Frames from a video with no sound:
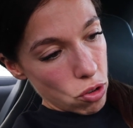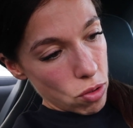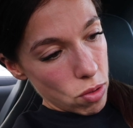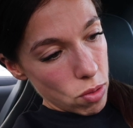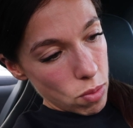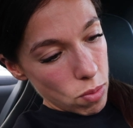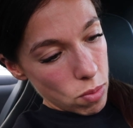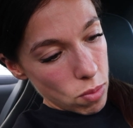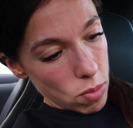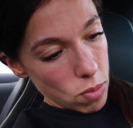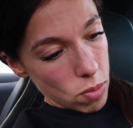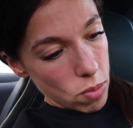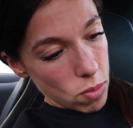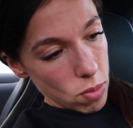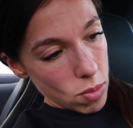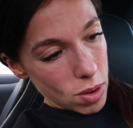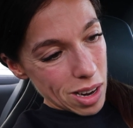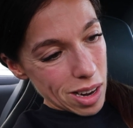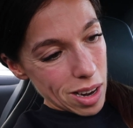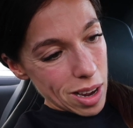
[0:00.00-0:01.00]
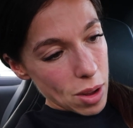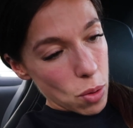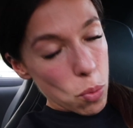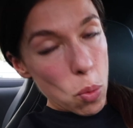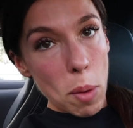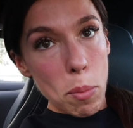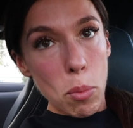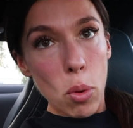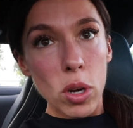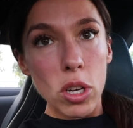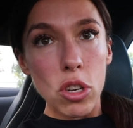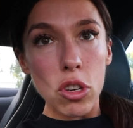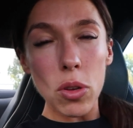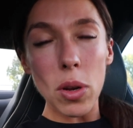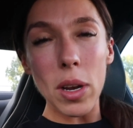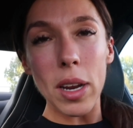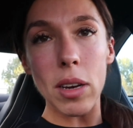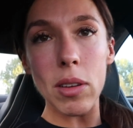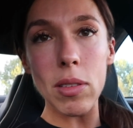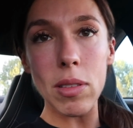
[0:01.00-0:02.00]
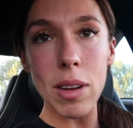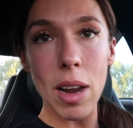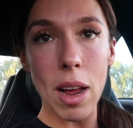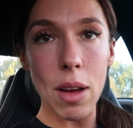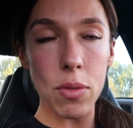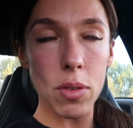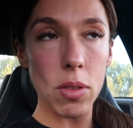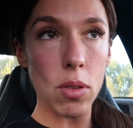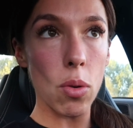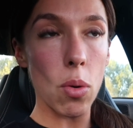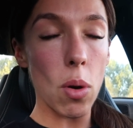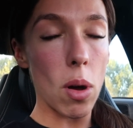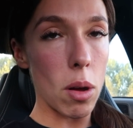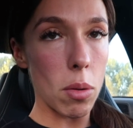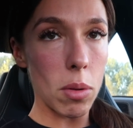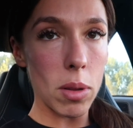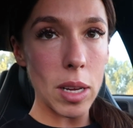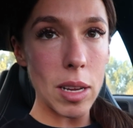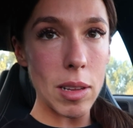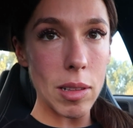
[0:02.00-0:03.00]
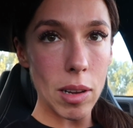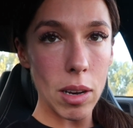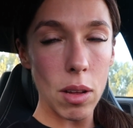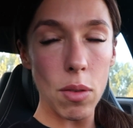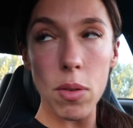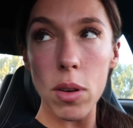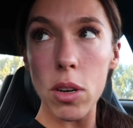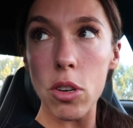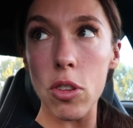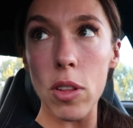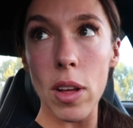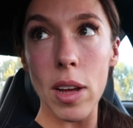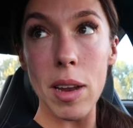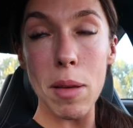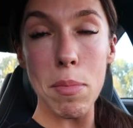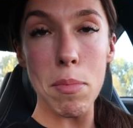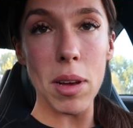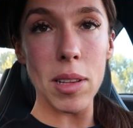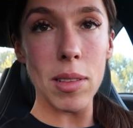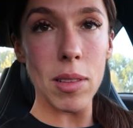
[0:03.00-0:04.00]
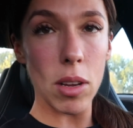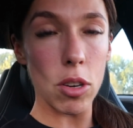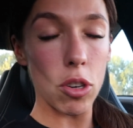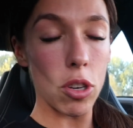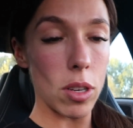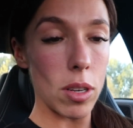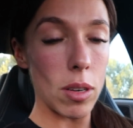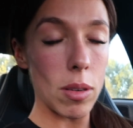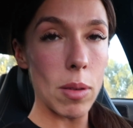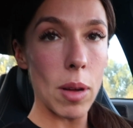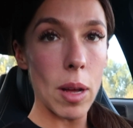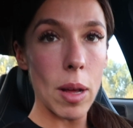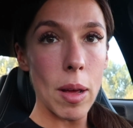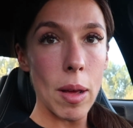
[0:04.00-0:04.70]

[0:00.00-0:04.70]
mm, like 1.2 litres left so I will easily finish that in my session